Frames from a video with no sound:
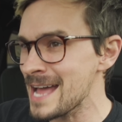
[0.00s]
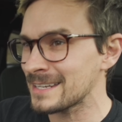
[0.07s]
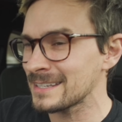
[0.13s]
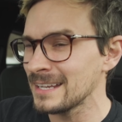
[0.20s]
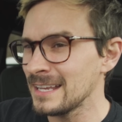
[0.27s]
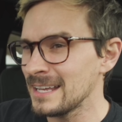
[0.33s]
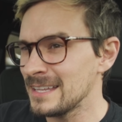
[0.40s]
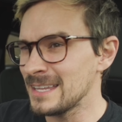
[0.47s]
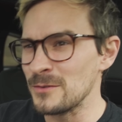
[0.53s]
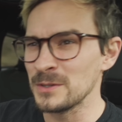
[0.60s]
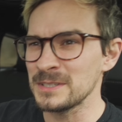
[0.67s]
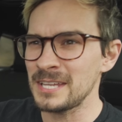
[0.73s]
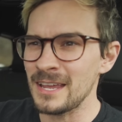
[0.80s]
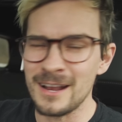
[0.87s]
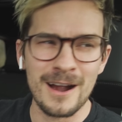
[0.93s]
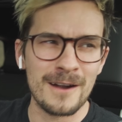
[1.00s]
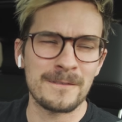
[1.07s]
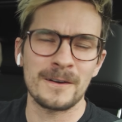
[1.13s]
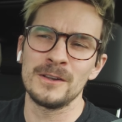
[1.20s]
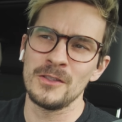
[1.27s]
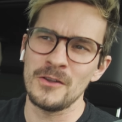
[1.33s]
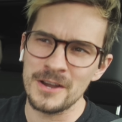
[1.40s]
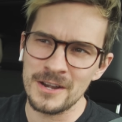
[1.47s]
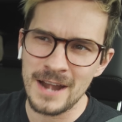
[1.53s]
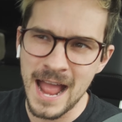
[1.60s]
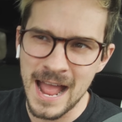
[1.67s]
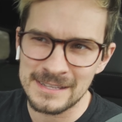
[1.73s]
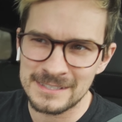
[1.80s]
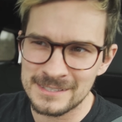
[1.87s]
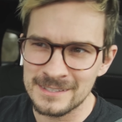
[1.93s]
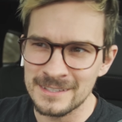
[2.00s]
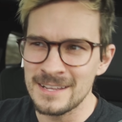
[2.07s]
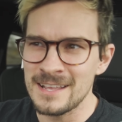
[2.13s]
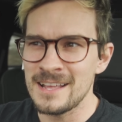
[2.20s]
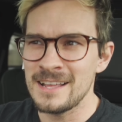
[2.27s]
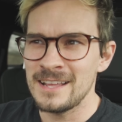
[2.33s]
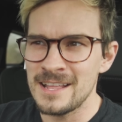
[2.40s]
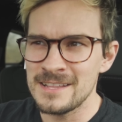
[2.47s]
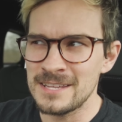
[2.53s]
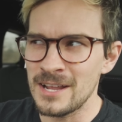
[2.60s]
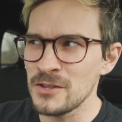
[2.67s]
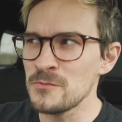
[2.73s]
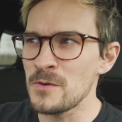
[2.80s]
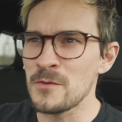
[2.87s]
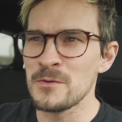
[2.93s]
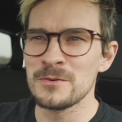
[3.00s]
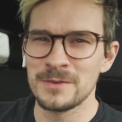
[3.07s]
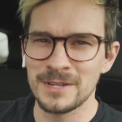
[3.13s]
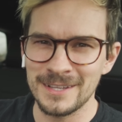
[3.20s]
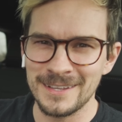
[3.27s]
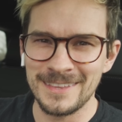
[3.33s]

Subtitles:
And then we'll take off our lawyer hats and tell you what we really